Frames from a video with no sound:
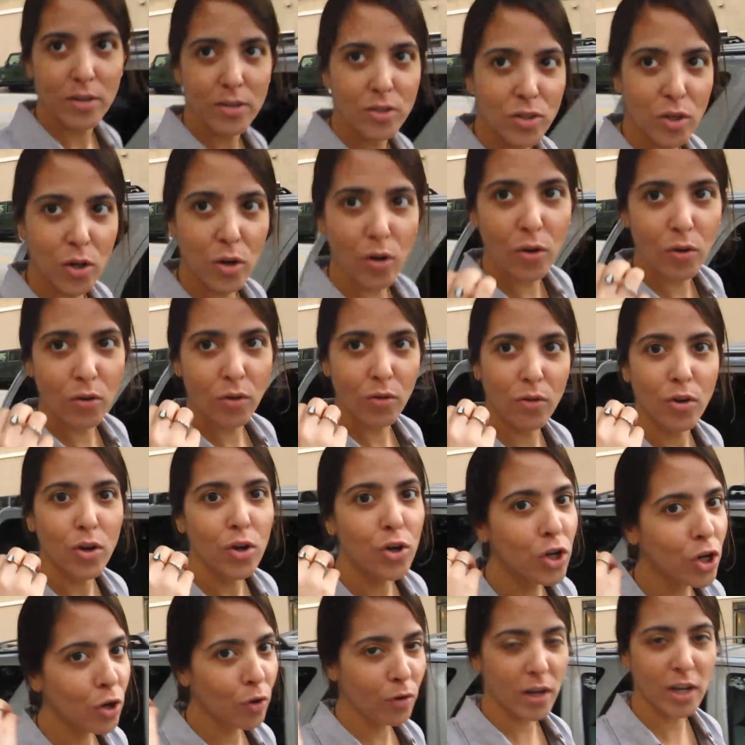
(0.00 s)
So
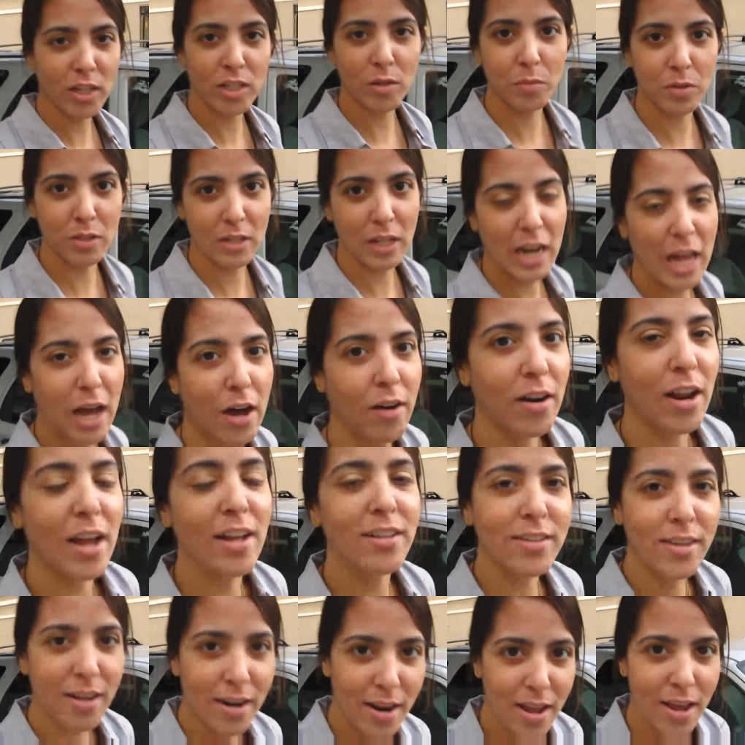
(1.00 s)
no ketchup is allowed.
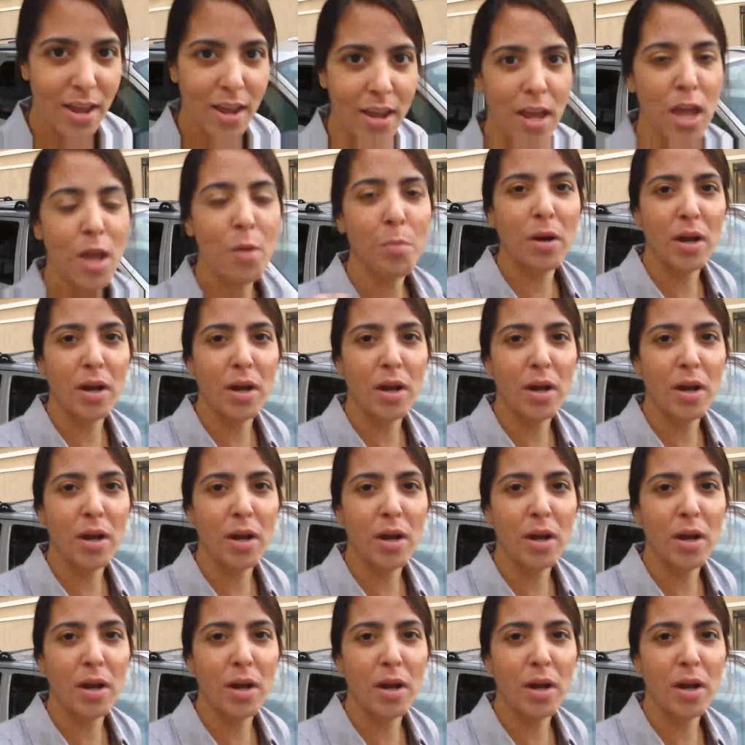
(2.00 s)
And today in